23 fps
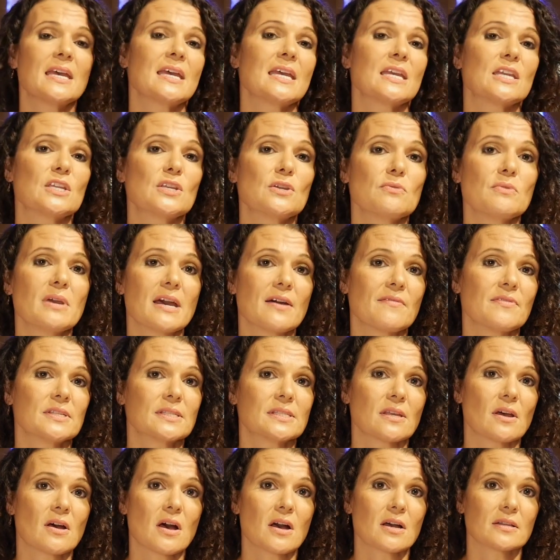you have a
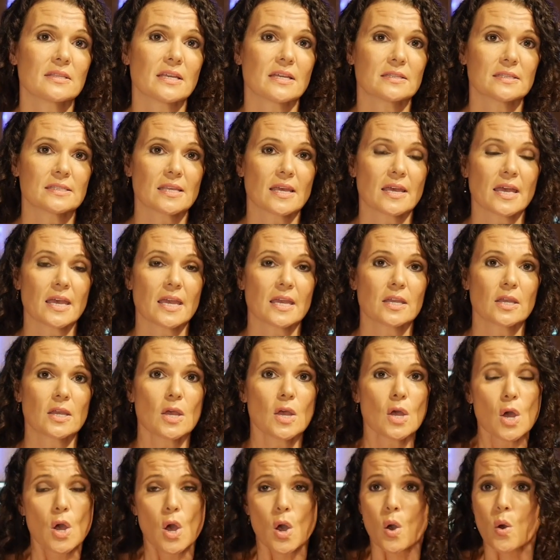song that's like
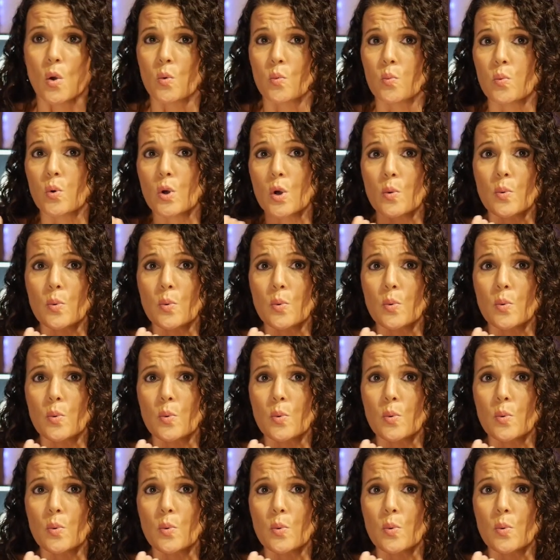woo